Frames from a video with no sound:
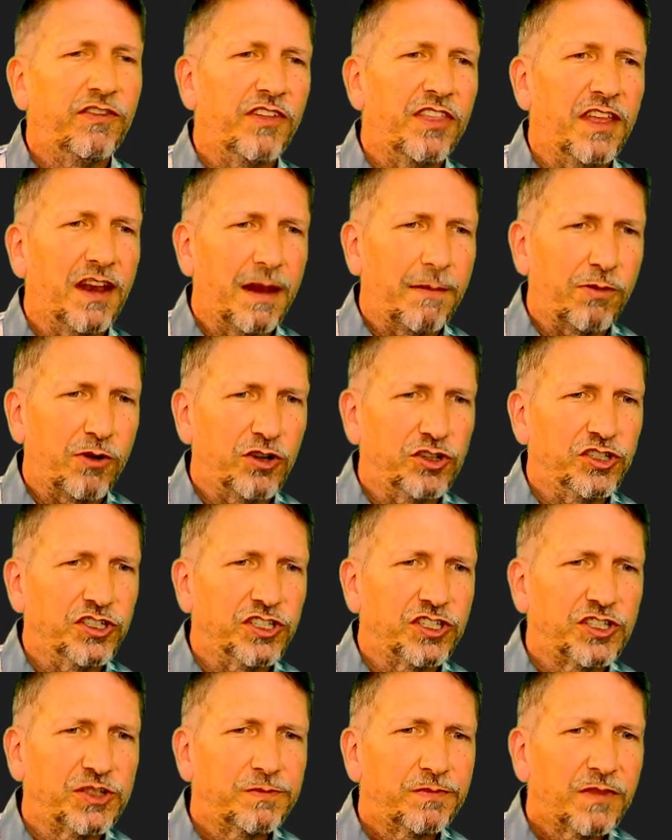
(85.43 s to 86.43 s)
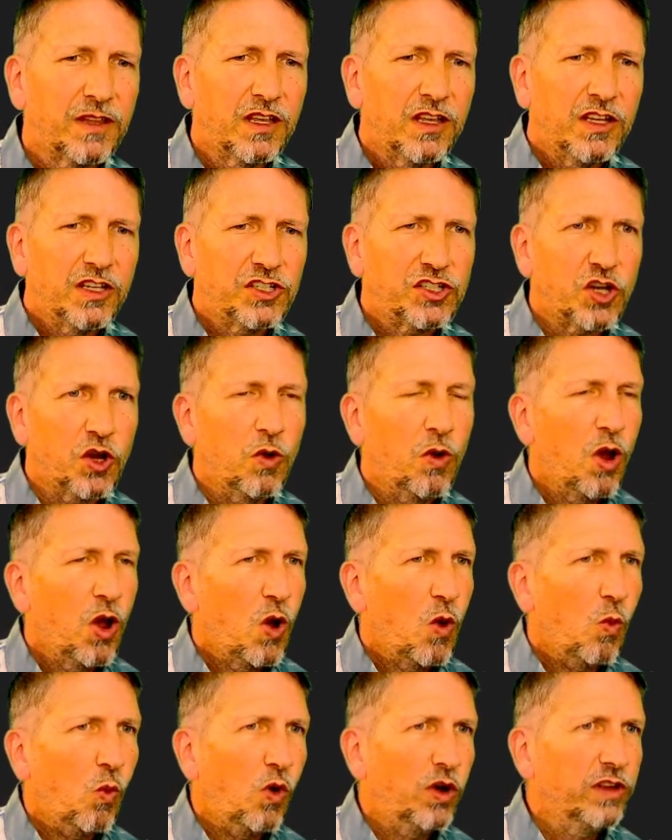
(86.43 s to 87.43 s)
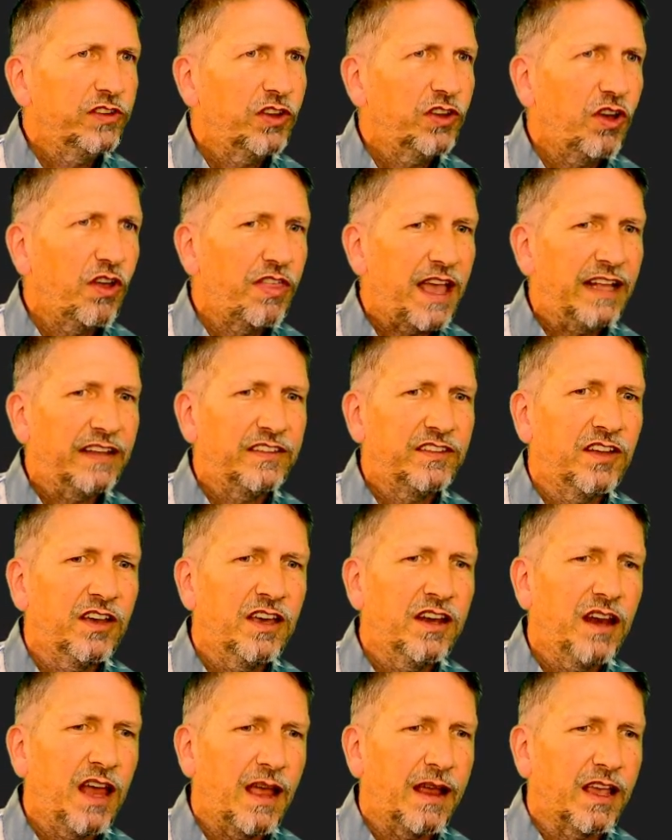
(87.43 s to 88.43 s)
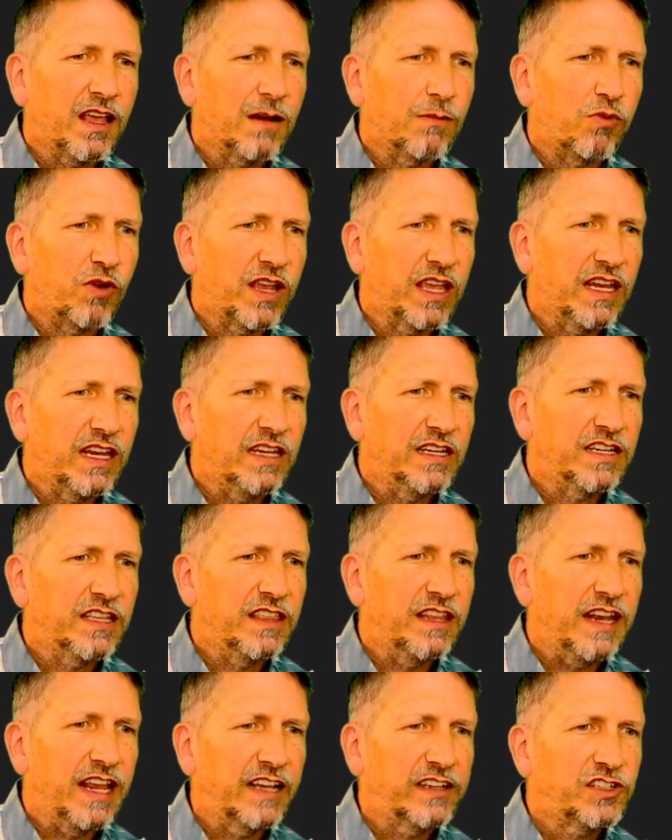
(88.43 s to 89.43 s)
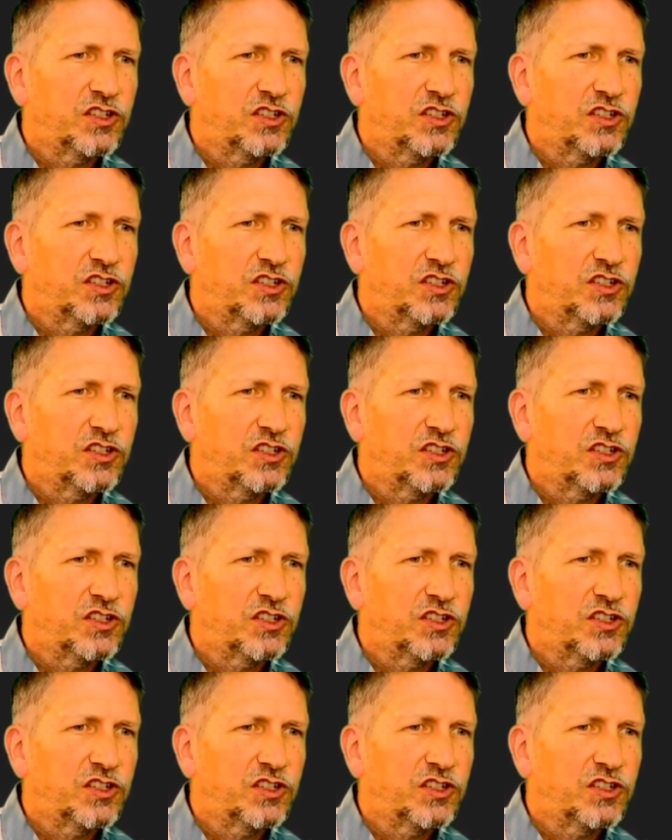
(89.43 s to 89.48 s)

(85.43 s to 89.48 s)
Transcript: that I purchased. So once all that's done, I'm going to bring it into the next